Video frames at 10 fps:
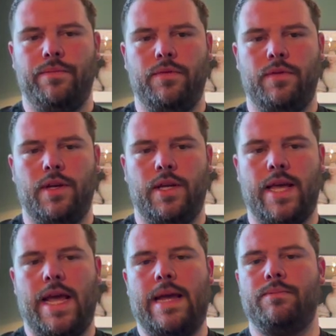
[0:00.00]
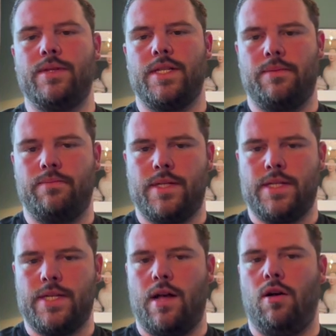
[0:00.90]
the games
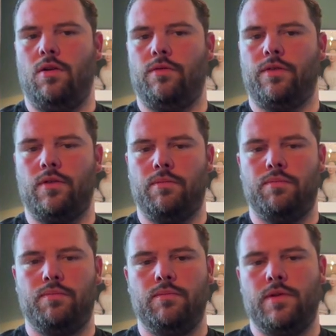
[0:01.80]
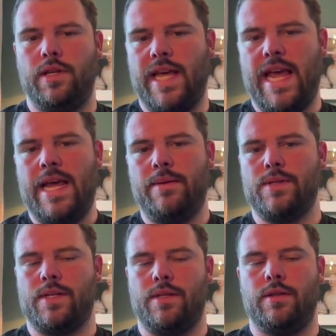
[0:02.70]
themselves, the games
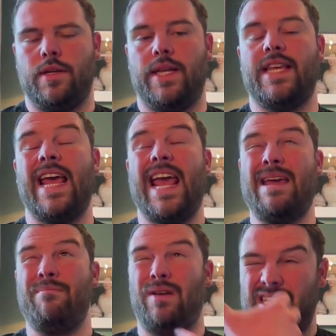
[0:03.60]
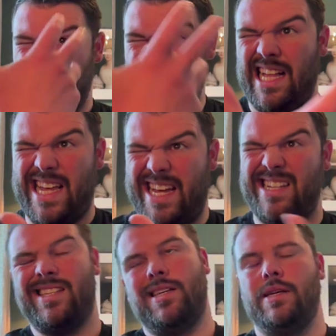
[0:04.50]
and the game
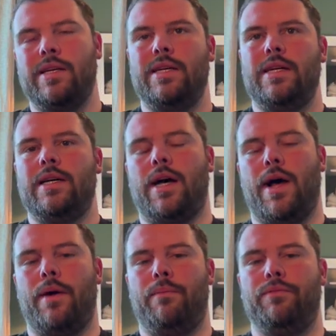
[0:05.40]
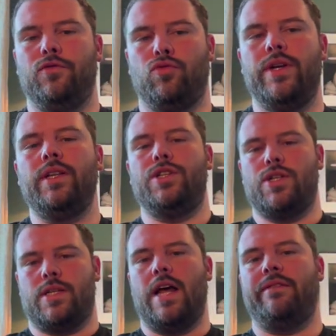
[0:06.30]
client really
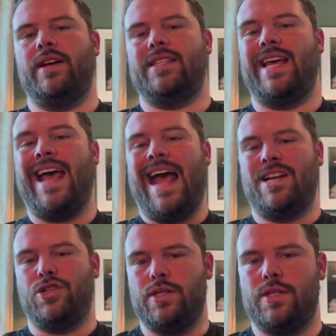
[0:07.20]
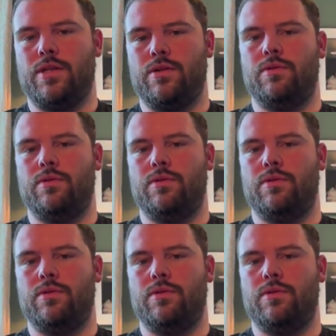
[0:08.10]
just kind of attaches to the